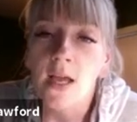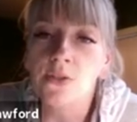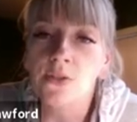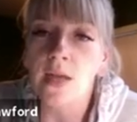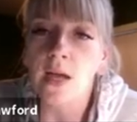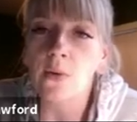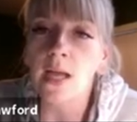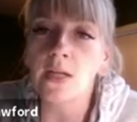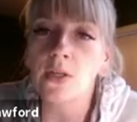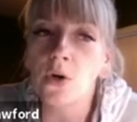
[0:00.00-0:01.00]
So that way
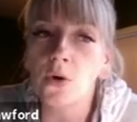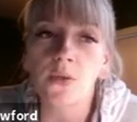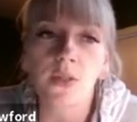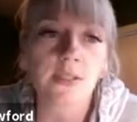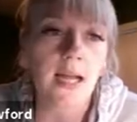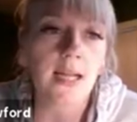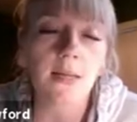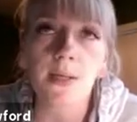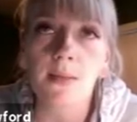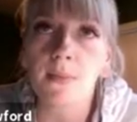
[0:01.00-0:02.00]
I know there's not going
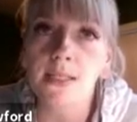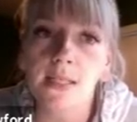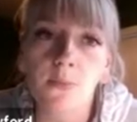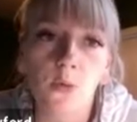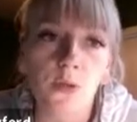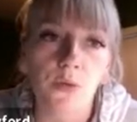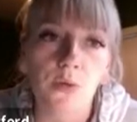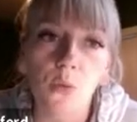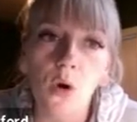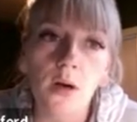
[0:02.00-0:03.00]
to be a mix up with
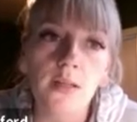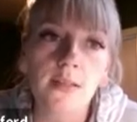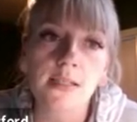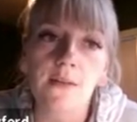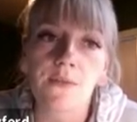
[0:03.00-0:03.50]
rewards if